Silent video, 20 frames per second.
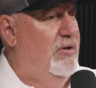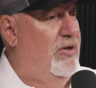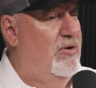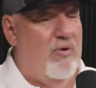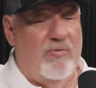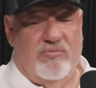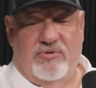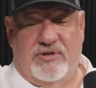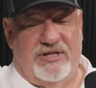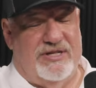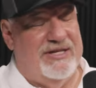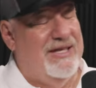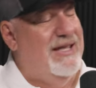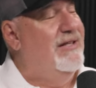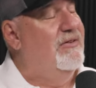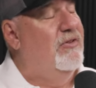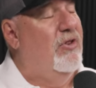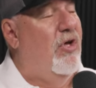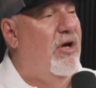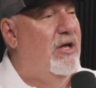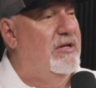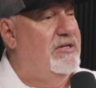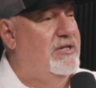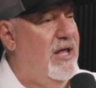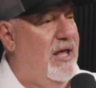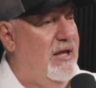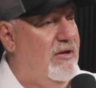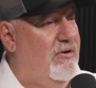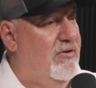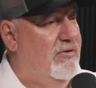You don't see
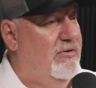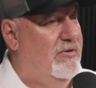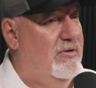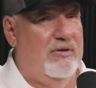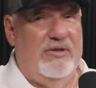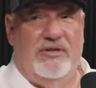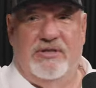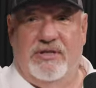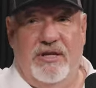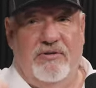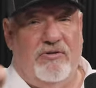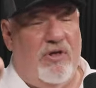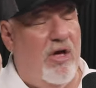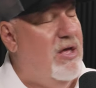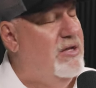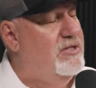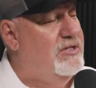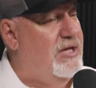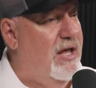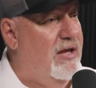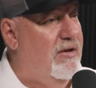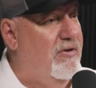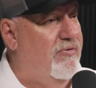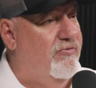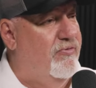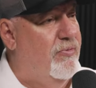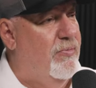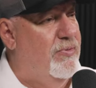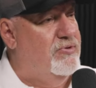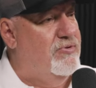launch angle. Yeah. You see launch
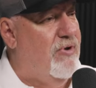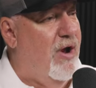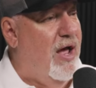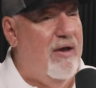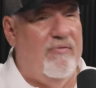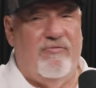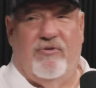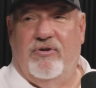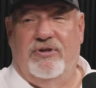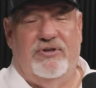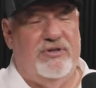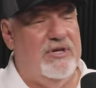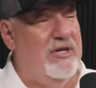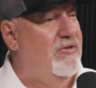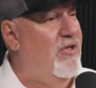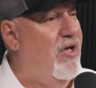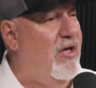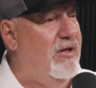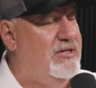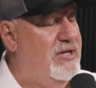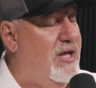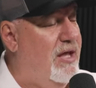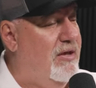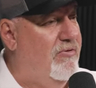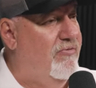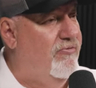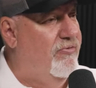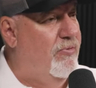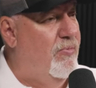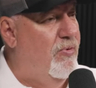angle from a driver. You see launch
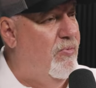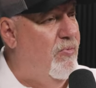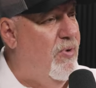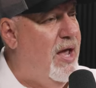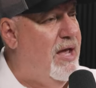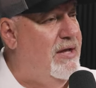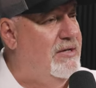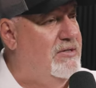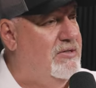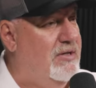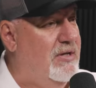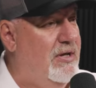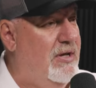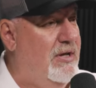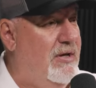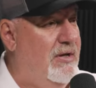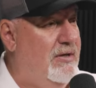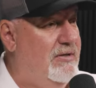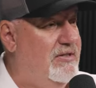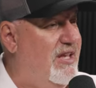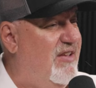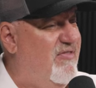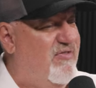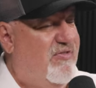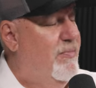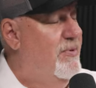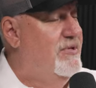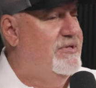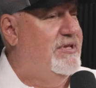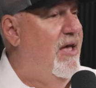angle from a wedge. see it
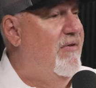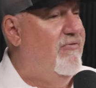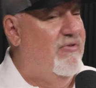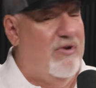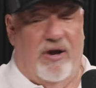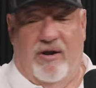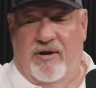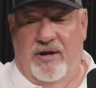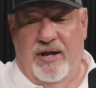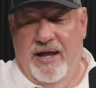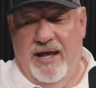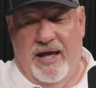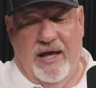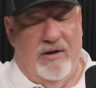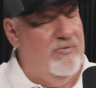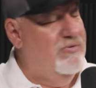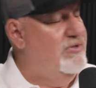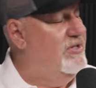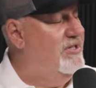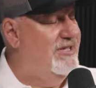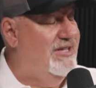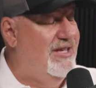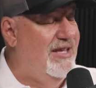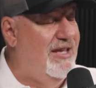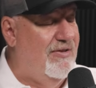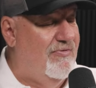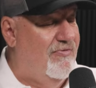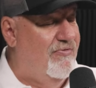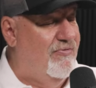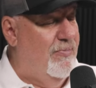from a seven iron. I don't
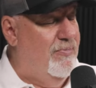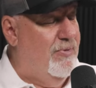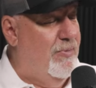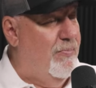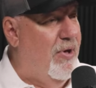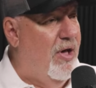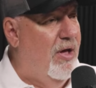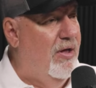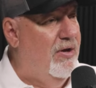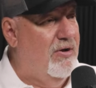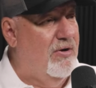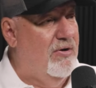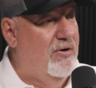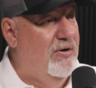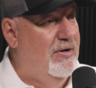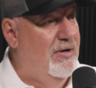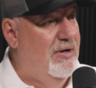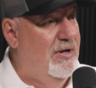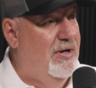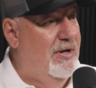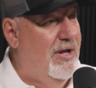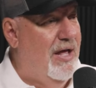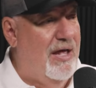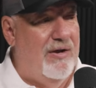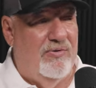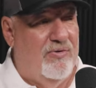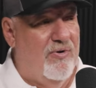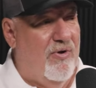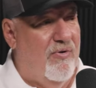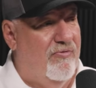see it from the putter. Mm-hmm.
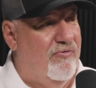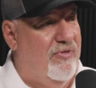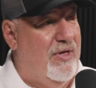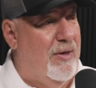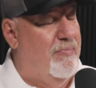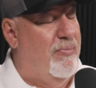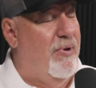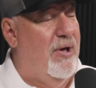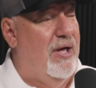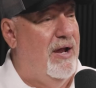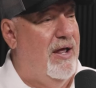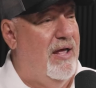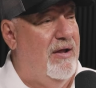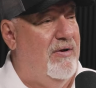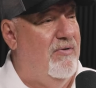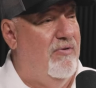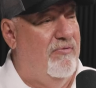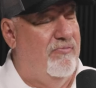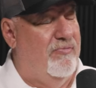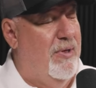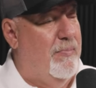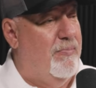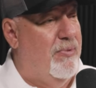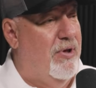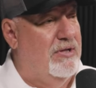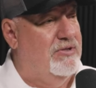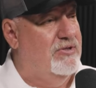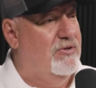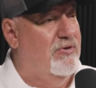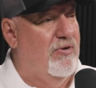I don't know if that putt. I don't know if that
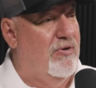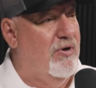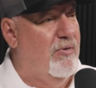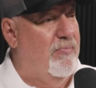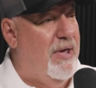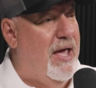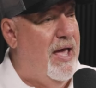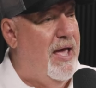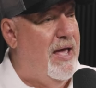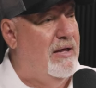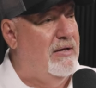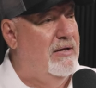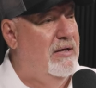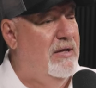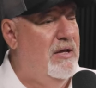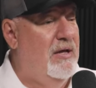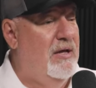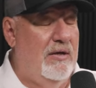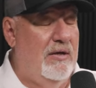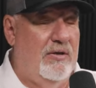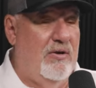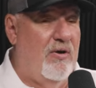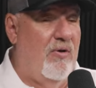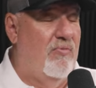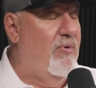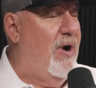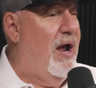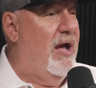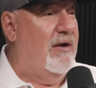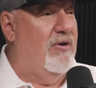putt's good or bad. You
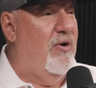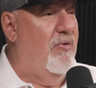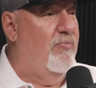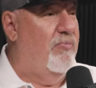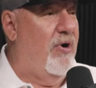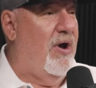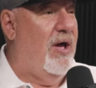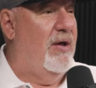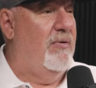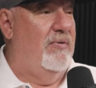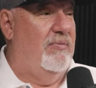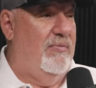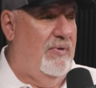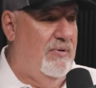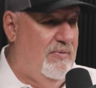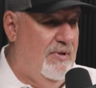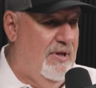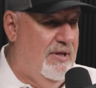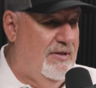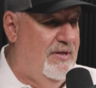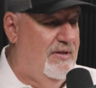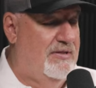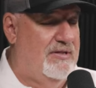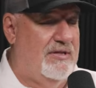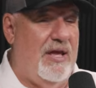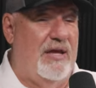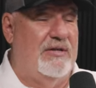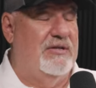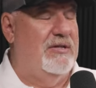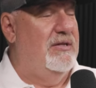know, Rocco brought in the
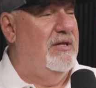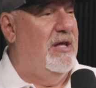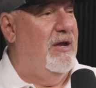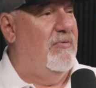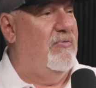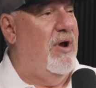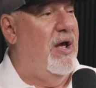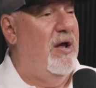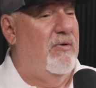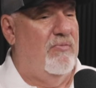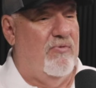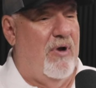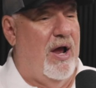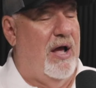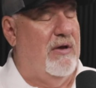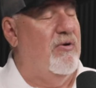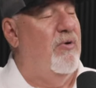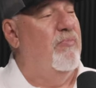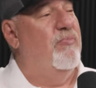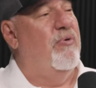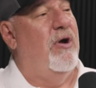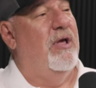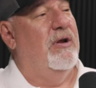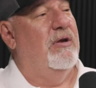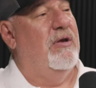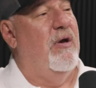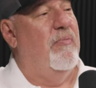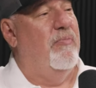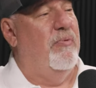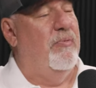session that Ro- Rocco brought
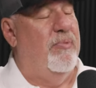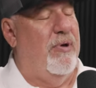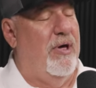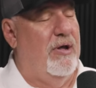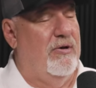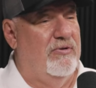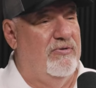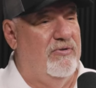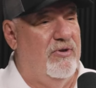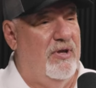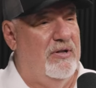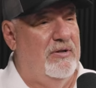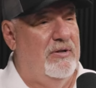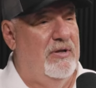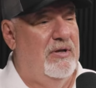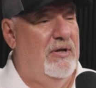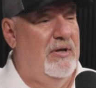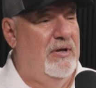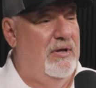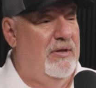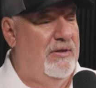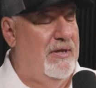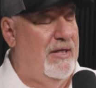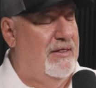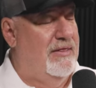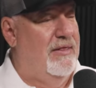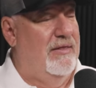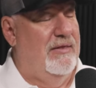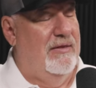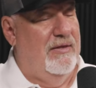a couple putters in
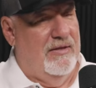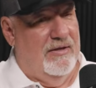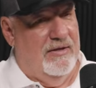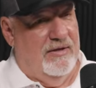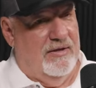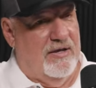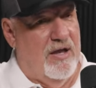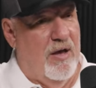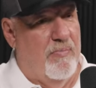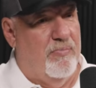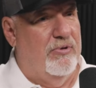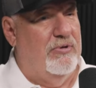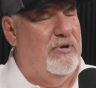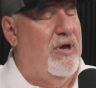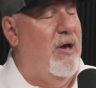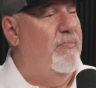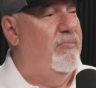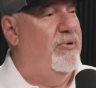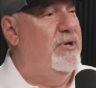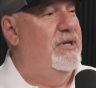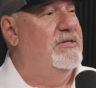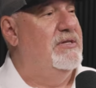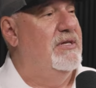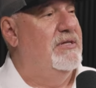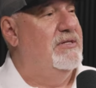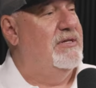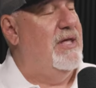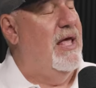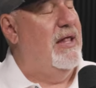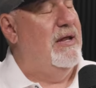that couple companies
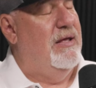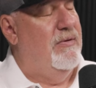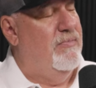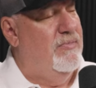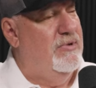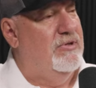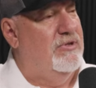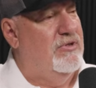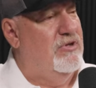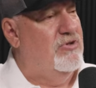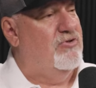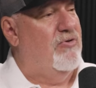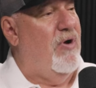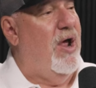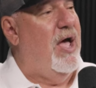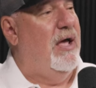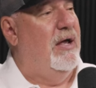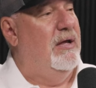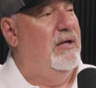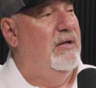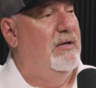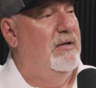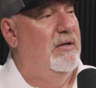had sent him to try.